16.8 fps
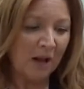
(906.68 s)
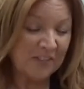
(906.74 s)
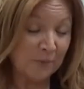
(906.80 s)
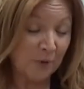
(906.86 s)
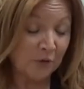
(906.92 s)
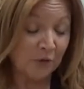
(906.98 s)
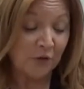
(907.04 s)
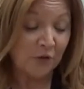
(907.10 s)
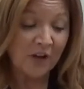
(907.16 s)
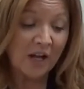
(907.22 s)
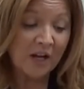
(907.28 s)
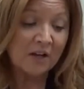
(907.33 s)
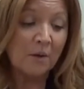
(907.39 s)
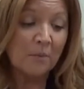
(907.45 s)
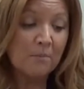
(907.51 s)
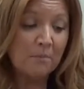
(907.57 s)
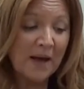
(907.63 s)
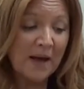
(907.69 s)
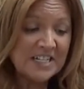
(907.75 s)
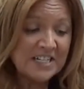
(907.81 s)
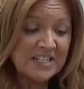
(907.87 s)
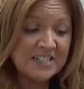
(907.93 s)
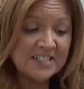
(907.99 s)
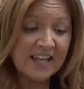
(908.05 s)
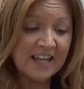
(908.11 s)
plastic bottles, and
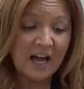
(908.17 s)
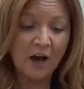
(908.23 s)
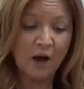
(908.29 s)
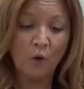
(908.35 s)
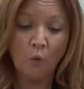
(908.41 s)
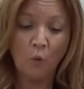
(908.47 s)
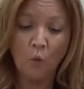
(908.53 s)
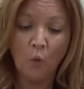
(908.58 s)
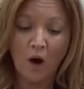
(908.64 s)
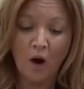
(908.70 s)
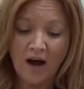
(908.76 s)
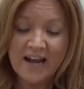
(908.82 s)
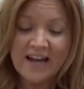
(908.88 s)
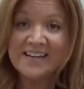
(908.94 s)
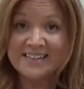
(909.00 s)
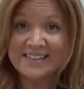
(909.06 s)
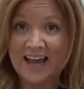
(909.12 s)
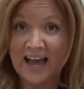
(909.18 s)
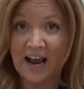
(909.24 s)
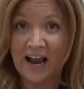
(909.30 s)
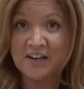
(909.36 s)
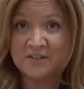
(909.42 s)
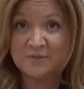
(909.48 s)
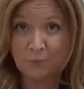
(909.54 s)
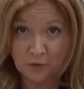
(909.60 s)
better to get a
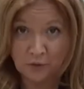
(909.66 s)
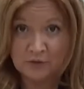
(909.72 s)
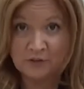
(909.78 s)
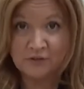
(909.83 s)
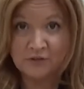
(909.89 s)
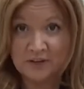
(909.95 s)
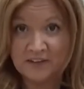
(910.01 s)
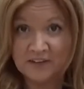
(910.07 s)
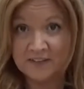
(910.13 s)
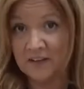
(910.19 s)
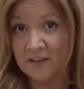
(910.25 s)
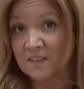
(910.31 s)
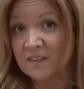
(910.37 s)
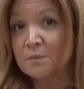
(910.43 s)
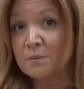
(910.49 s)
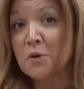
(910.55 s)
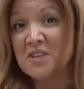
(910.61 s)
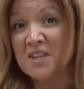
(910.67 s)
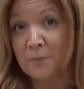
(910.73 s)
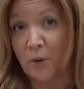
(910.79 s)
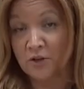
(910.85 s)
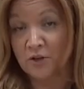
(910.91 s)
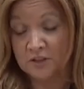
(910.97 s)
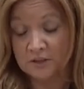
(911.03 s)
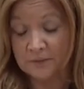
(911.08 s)
wide-necked bottle for this, like a smoothie
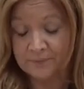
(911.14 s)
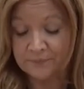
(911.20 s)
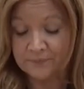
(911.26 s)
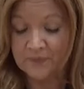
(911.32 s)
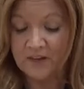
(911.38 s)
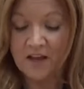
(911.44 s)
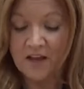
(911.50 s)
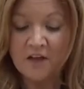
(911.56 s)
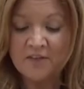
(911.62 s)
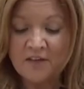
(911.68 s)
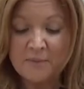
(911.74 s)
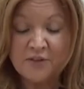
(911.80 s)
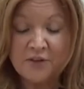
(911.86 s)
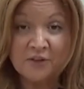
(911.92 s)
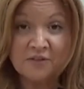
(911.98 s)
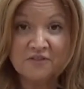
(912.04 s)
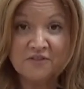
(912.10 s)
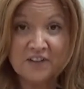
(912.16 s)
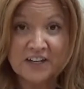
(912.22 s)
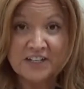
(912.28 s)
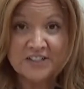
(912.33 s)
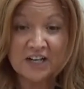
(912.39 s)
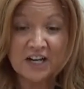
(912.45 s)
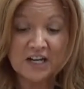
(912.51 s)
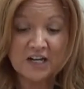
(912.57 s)
bottle. That means you can
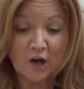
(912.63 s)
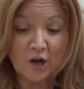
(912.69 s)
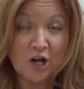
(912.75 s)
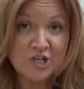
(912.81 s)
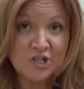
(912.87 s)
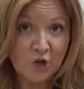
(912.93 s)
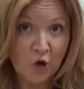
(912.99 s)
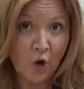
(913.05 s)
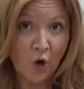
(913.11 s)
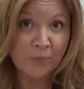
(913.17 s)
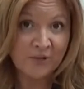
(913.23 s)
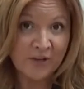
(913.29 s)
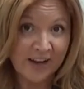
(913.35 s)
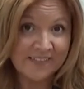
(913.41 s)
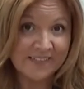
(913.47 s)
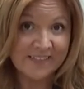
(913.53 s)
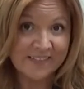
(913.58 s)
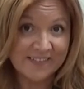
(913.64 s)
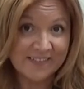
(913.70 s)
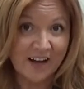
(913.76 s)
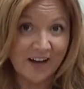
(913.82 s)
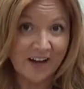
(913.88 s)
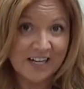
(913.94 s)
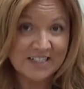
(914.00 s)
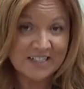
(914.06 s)
fit larger objects
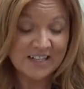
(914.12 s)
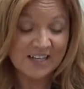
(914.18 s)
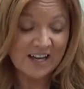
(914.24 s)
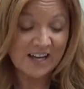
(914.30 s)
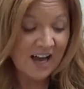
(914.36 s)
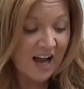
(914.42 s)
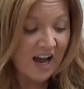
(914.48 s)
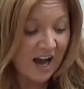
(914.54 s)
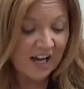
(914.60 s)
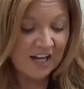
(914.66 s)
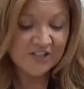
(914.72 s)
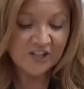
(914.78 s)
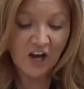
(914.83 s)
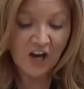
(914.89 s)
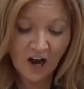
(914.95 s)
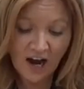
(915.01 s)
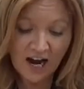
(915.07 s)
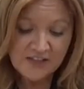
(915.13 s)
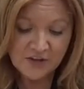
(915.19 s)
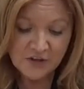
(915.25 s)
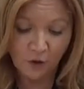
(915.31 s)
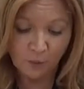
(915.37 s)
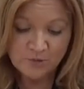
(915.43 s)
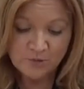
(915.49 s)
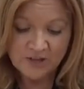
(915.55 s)
inside. And to hide
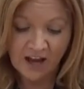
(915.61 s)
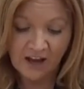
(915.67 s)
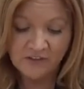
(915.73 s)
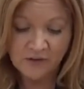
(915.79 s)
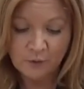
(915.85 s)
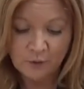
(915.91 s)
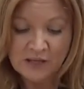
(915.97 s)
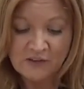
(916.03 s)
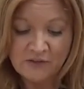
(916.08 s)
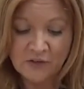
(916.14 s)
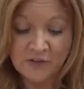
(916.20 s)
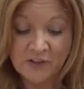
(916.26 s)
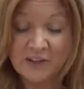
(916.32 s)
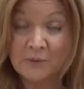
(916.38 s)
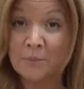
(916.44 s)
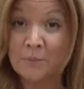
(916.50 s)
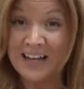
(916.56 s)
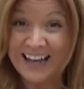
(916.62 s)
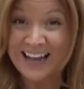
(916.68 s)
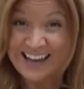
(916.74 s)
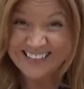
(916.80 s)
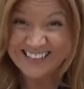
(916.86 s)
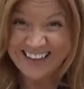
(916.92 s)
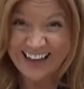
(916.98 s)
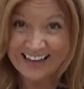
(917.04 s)
the objects, we've used either
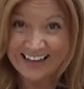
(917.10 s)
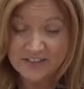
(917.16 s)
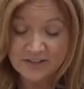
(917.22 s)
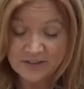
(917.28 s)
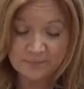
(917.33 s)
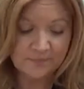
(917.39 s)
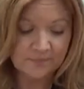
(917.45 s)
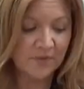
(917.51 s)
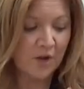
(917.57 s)
play sand